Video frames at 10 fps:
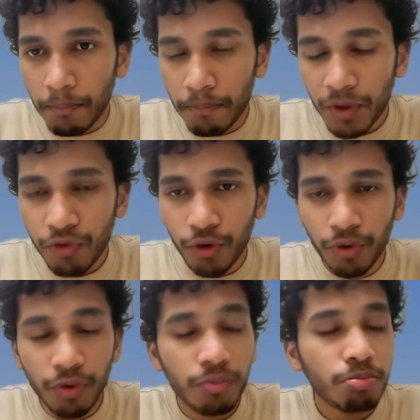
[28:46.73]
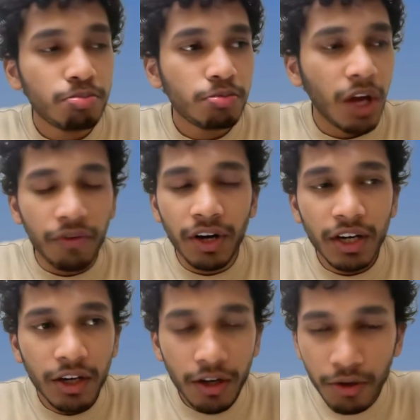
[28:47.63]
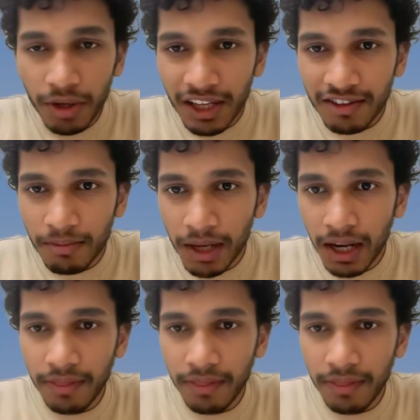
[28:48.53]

If you convert it into decimal and